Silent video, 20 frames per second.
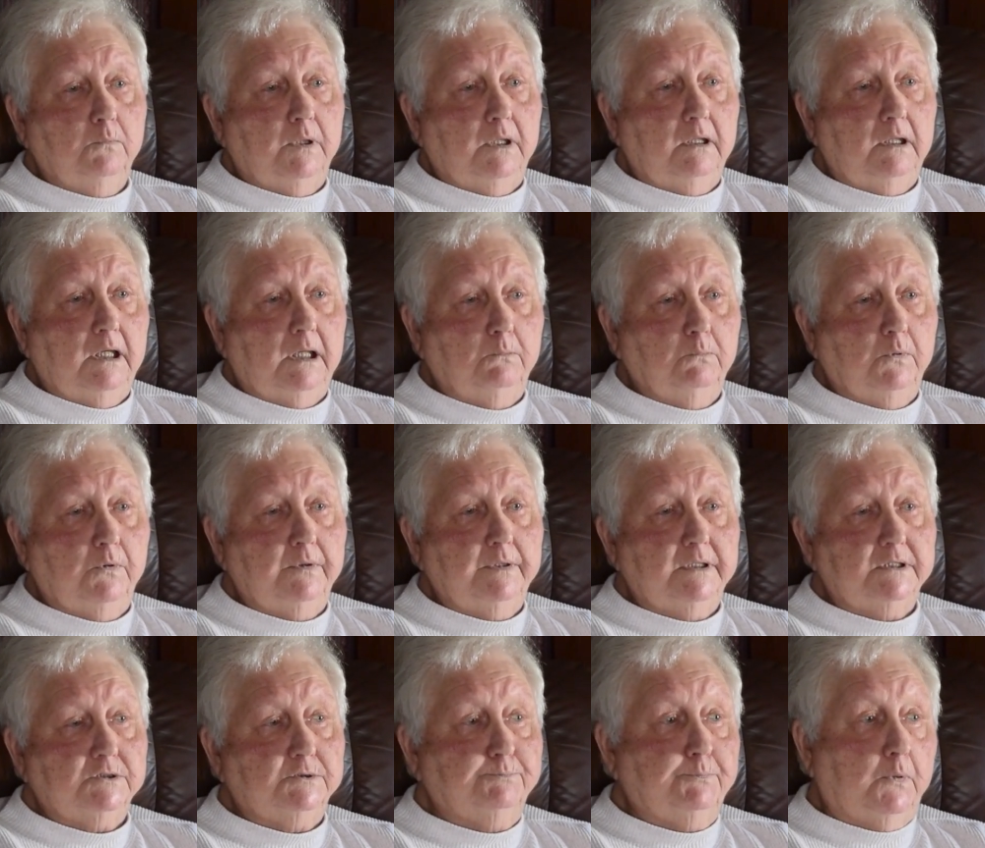Well, I worked at
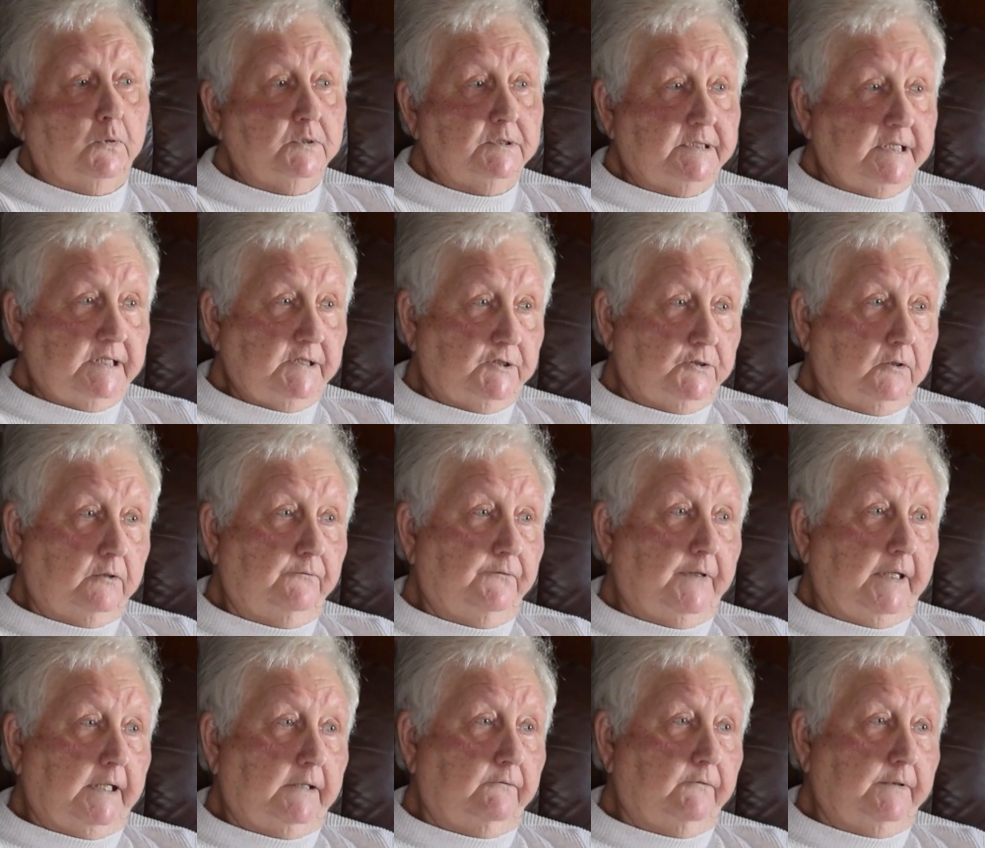the Bernstein shirt
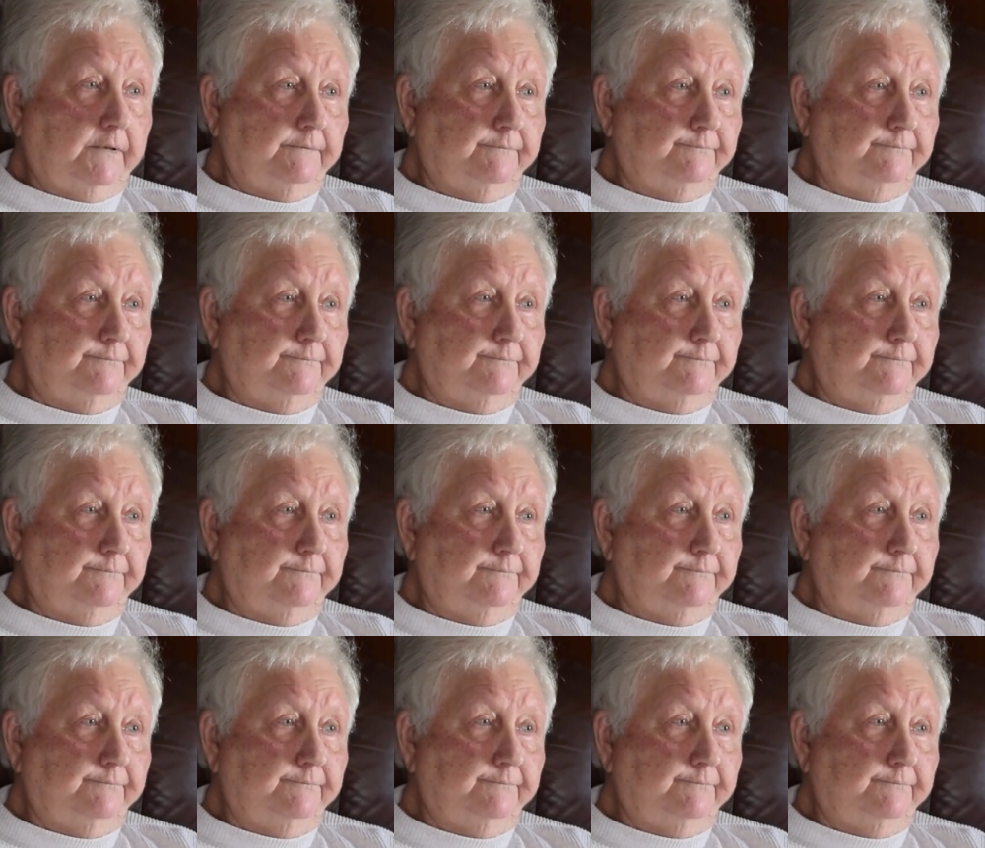factory.